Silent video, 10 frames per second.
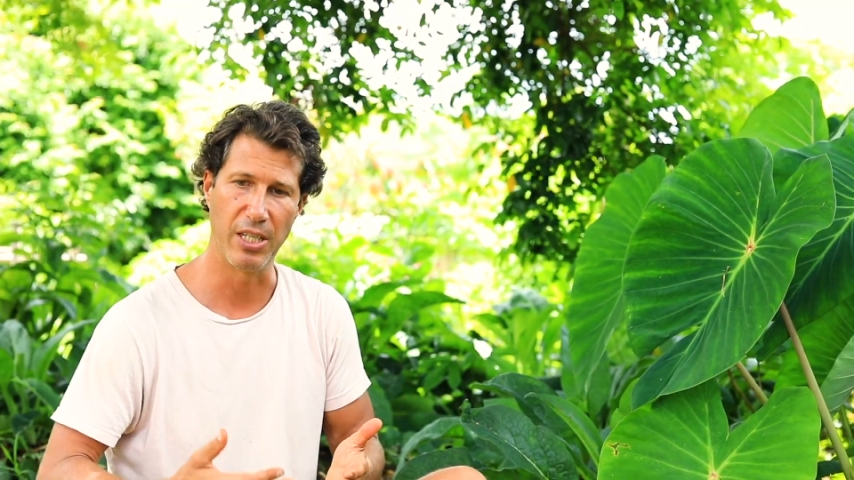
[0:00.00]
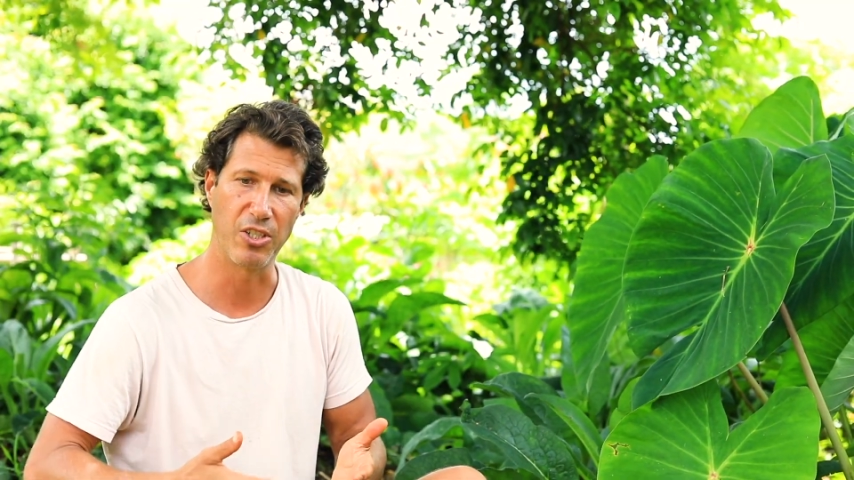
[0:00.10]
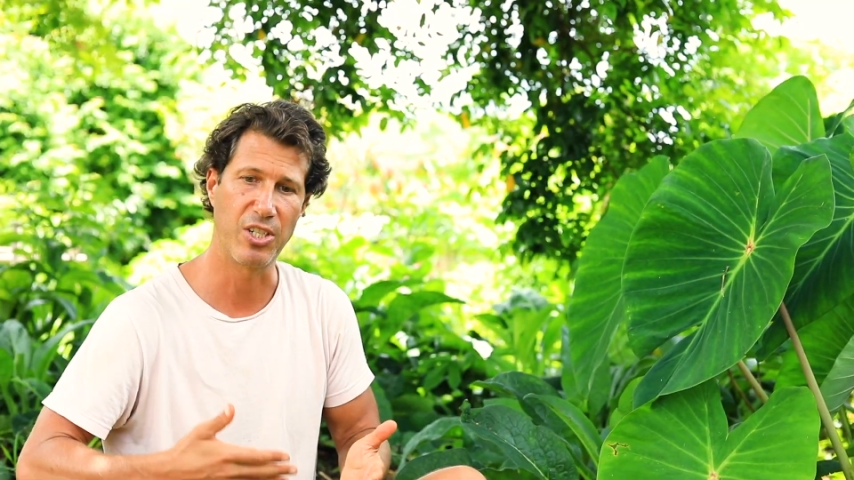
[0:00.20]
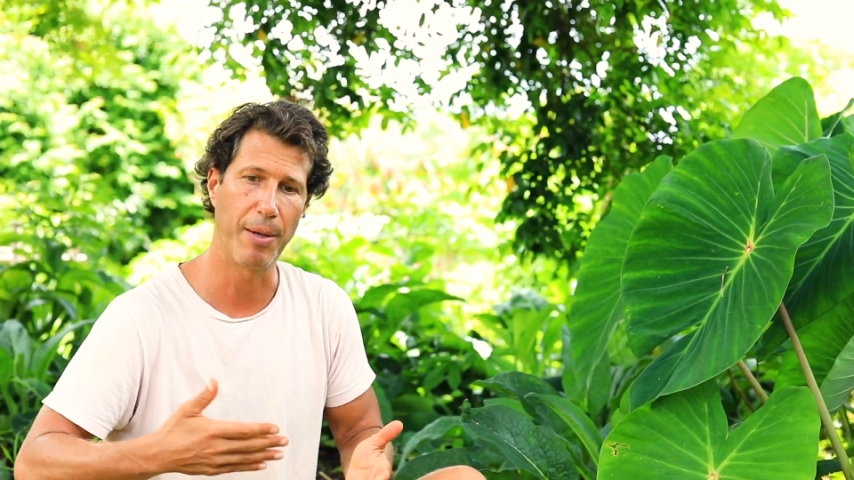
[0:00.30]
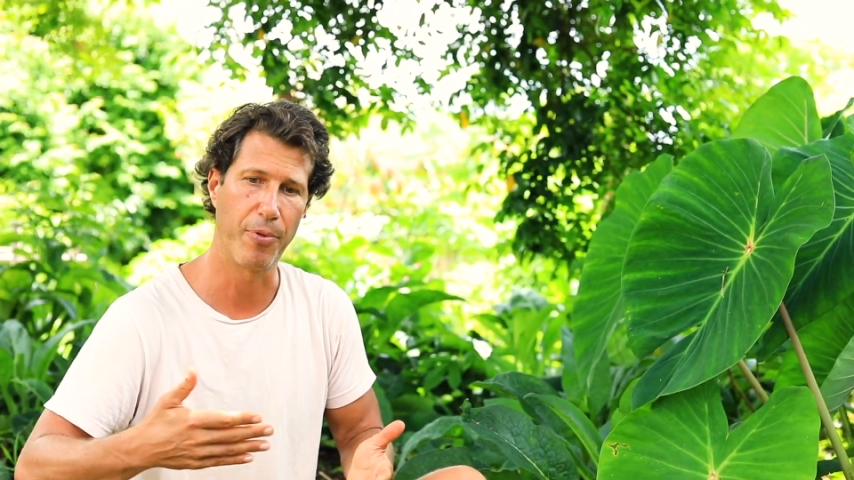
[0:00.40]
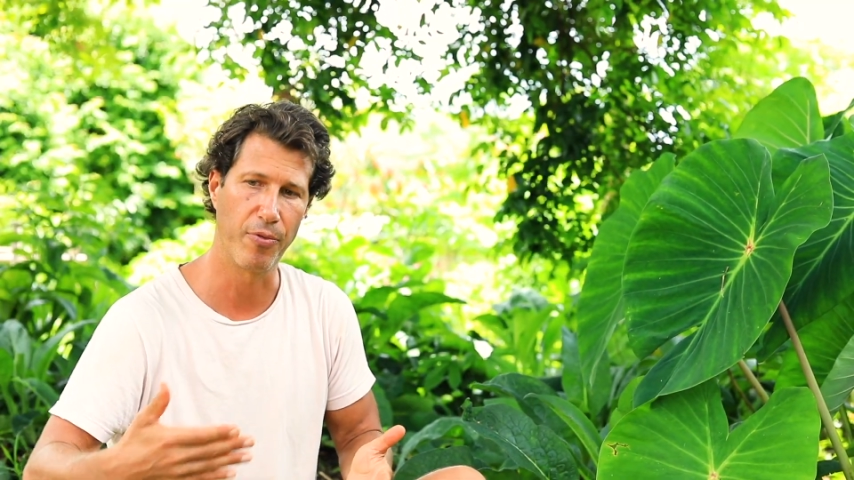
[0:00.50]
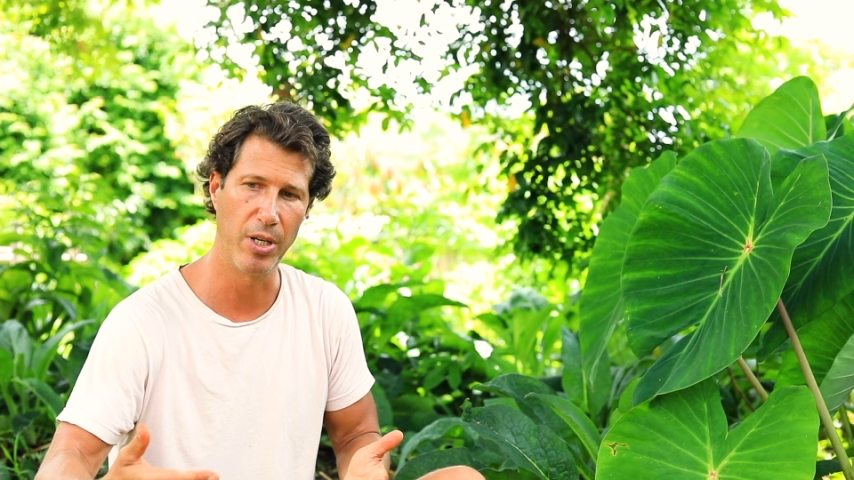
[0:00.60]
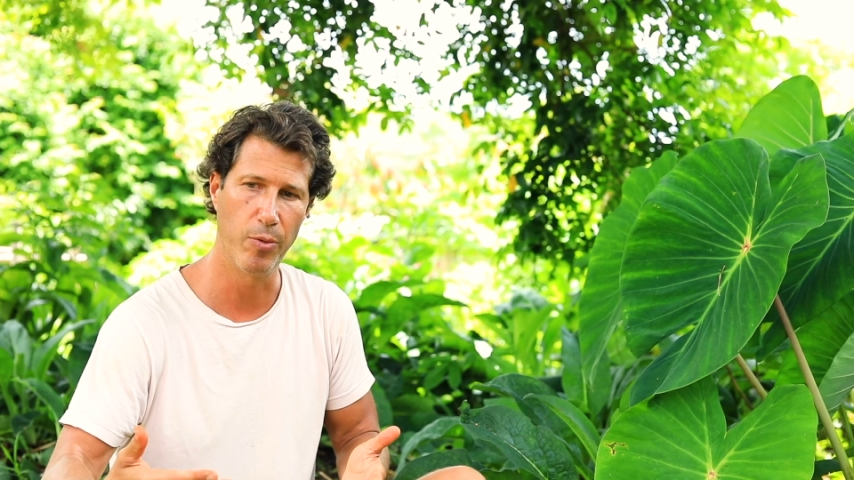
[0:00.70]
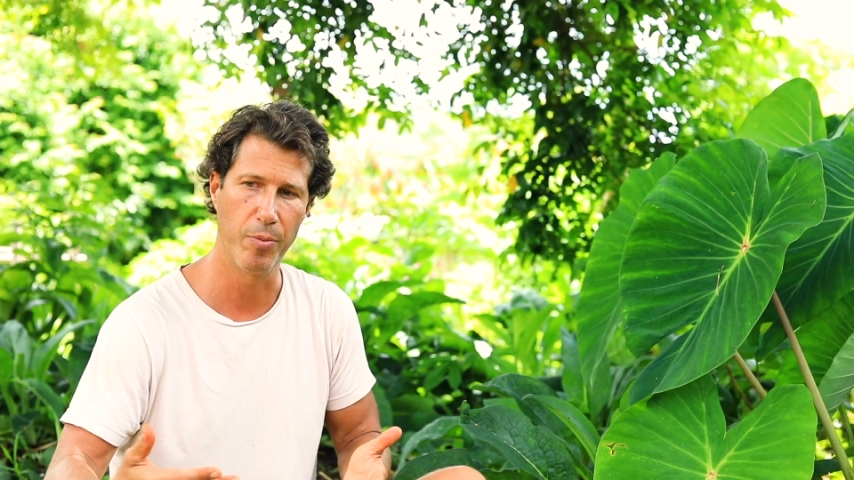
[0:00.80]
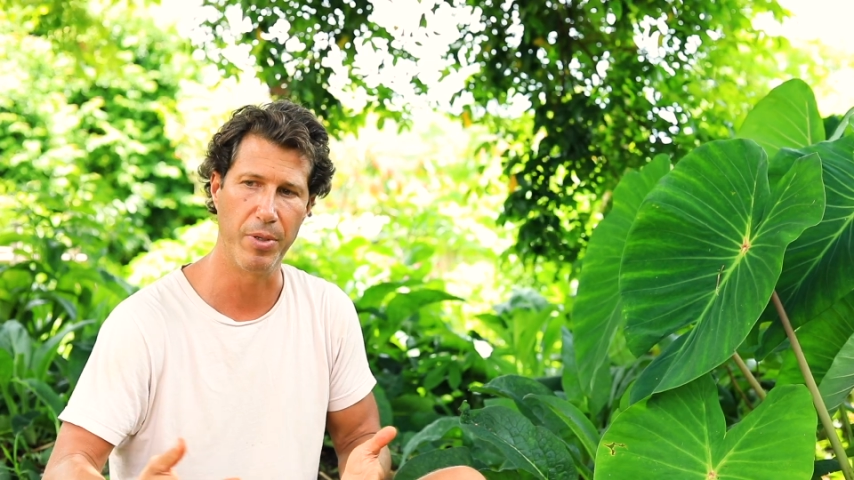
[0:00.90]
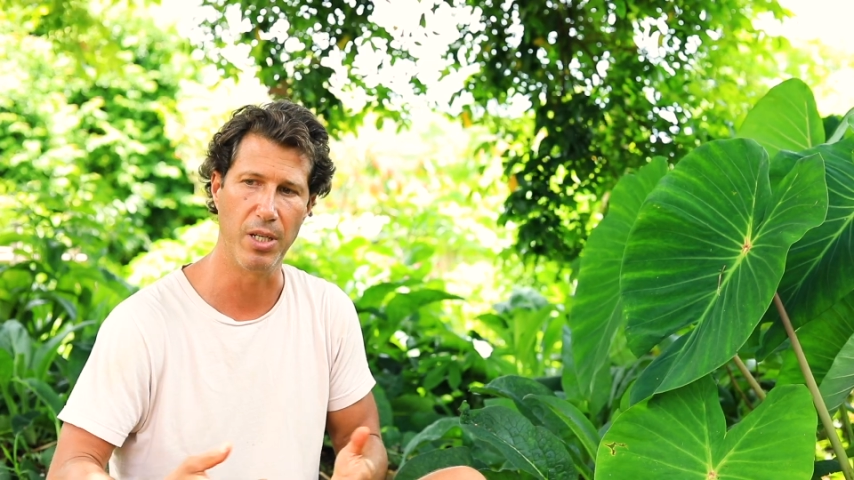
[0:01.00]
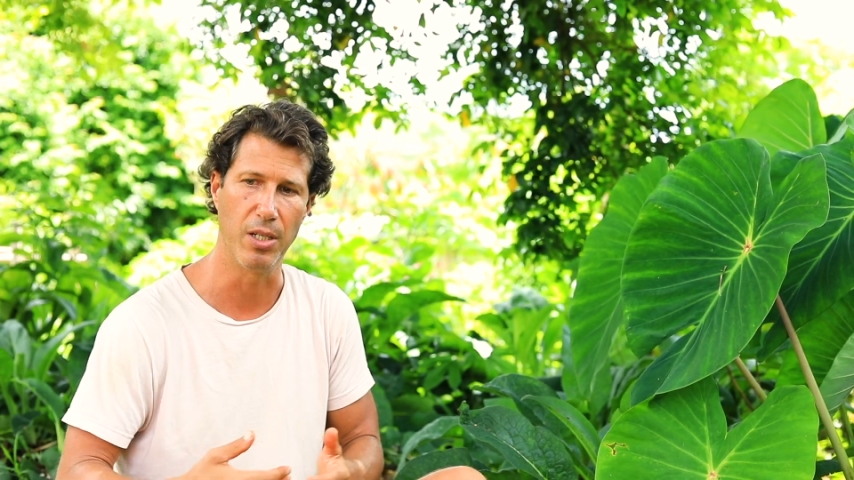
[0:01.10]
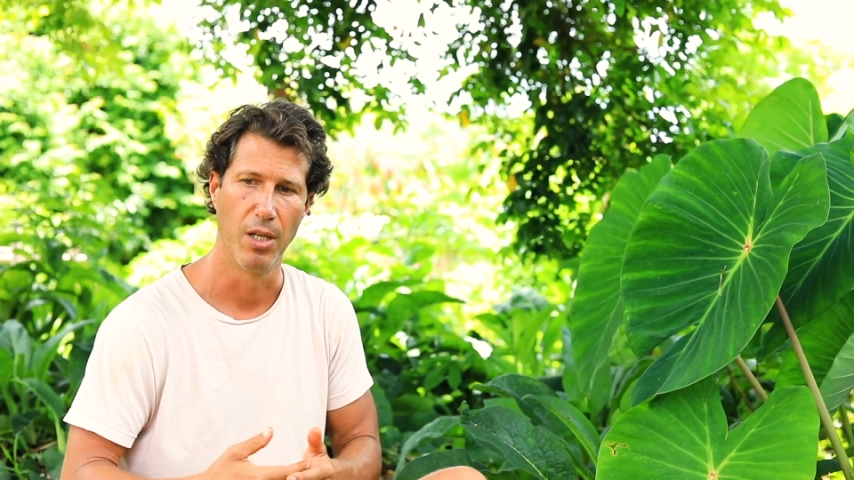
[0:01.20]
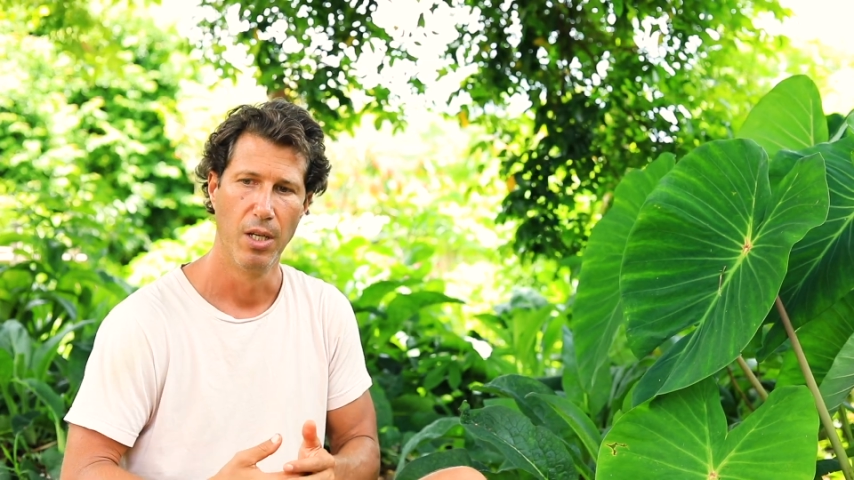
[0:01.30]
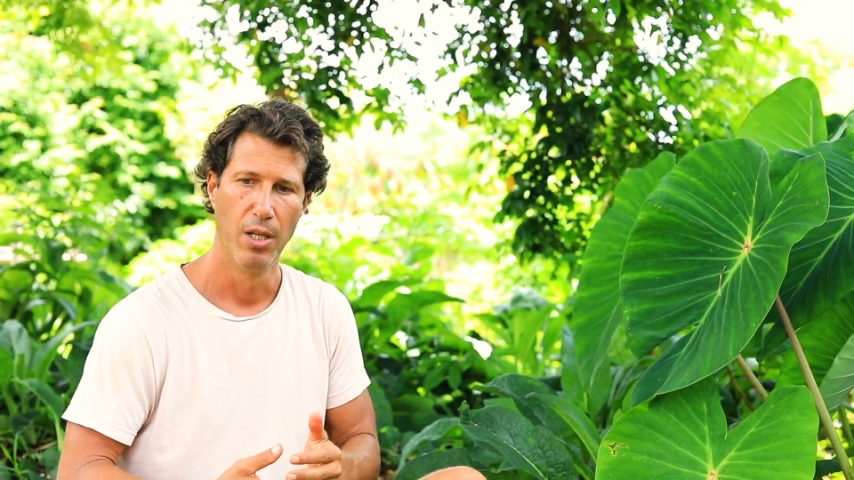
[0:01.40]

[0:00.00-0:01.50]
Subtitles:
And then step 3 would be